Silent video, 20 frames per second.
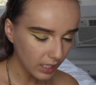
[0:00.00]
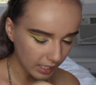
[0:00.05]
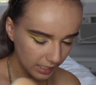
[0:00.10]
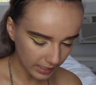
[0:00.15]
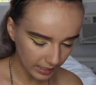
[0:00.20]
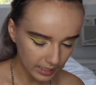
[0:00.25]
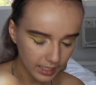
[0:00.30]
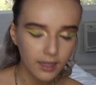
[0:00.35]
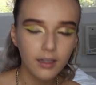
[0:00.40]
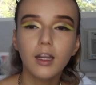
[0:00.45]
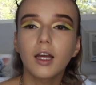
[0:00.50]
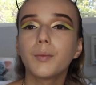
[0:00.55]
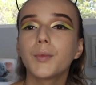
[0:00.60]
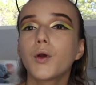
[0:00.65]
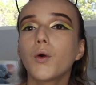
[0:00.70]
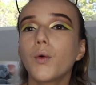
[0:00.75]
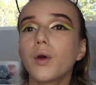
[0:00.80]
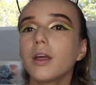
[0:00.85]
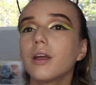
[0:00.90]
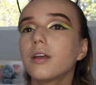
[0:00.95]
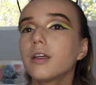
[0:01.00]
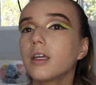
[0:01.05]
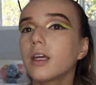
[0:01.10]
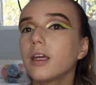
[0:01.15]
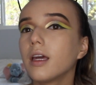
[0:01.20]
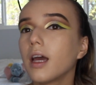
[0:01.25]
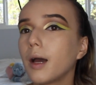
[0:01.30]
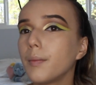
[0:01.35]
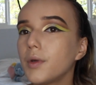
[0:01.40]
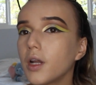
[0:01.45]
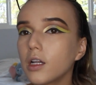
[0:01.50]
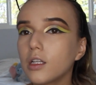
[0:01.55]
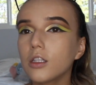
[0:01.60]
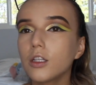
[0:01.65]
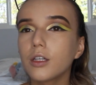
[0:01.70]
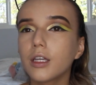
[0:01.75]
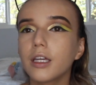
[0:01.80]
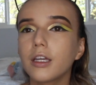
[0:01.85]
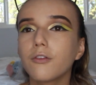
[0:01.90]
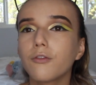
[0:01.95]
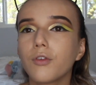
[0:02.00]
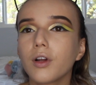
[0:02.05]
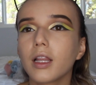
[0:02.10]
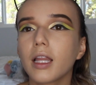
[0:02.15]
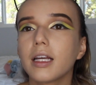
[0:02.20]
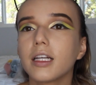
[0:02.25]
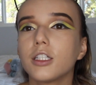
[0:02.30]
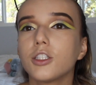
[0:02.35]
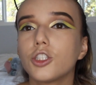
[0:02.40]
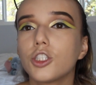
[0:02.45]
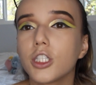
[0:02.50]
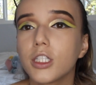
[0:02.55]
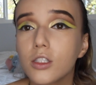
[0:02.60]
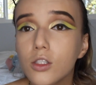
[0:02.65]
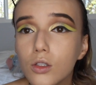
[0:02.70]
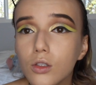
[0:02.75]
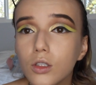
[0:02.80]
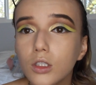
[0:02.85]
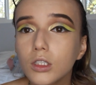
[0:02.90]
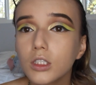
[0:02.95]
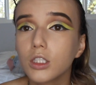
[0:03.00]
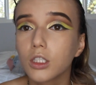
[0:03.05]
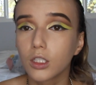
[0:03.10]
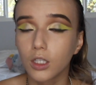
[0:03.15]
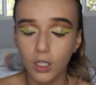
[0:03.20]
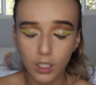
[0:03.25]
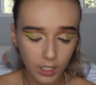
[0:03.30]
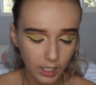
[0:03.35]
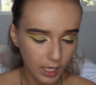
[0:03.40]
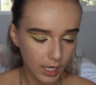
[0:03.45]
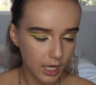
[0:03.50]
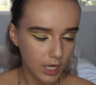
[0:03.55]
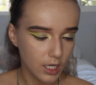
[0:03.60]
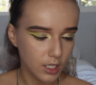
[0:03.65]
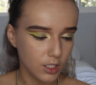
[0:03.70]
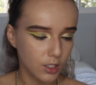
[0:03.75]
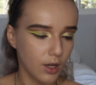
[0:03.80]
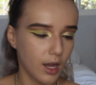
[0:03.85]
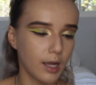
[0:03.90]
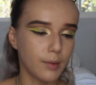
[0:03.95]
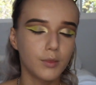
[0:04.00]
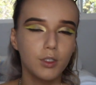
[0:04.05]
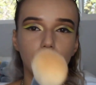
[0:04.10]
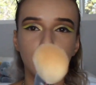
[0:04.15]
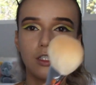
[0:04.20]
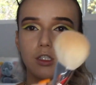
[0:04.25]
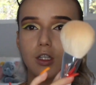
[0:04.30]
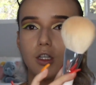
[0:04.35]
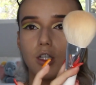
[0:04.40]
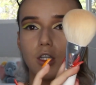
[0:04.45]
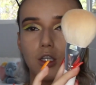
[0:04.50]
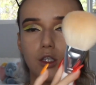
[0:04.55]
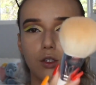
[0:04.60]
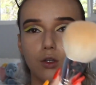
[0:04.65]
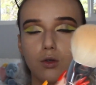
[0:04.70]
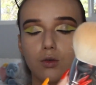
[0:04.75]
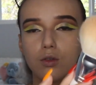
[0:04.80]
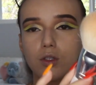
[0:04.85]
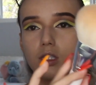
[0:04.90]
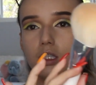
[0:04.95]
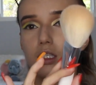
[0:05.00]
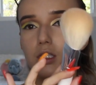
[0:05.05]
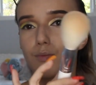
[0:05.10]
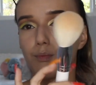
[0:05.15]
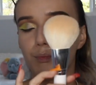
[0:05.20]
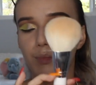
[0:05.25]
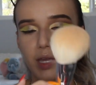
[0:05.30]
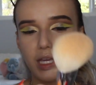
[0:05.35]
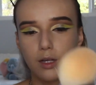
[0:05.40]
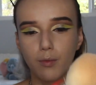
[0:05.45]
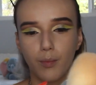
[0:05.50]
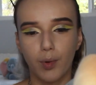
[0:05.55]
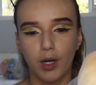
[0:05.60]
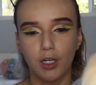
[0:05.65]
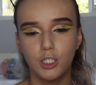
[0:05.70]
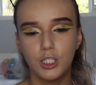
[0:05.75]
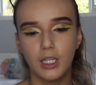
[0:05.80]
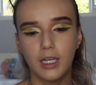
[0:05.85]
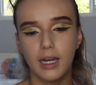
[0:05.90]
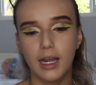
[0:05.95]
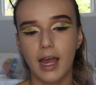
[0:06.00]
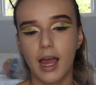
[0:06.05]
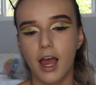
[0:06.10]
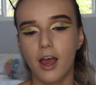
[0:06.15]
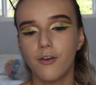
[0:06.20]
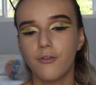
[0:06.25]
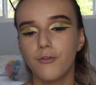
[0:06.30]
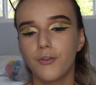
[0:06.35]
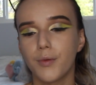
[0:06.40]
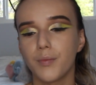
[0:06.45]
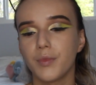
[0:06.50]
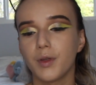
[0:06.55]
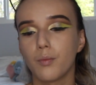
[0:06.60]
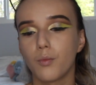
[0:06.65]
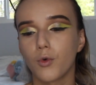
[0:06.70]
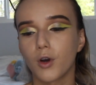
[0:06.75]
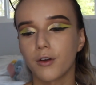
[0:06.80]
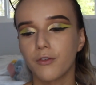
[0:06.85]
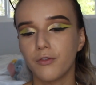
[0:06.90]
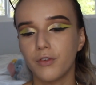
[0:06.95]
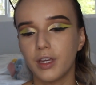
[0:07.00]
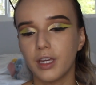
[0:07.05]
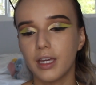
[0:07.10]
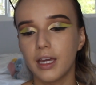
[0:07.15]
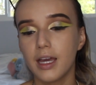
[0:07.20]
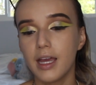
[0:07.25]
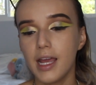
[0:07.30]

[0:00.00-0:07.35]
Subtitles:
And again, I'm not looking for like a chiseled look, so I'm just gonna use this big brush that I have from the Morphe